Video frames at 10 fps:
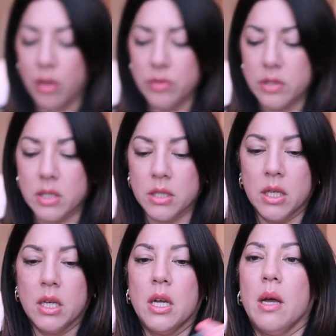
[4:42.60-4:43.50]
else.
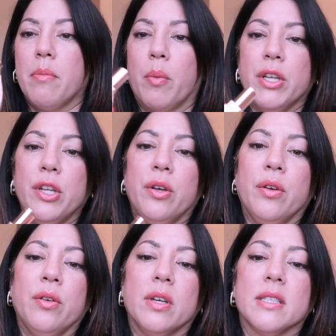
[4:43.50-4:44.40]
But when
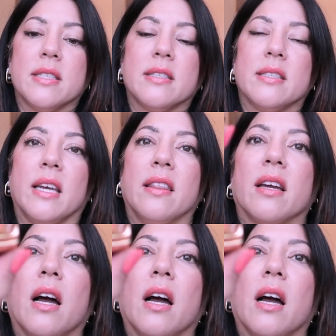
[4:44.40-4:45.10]
you see the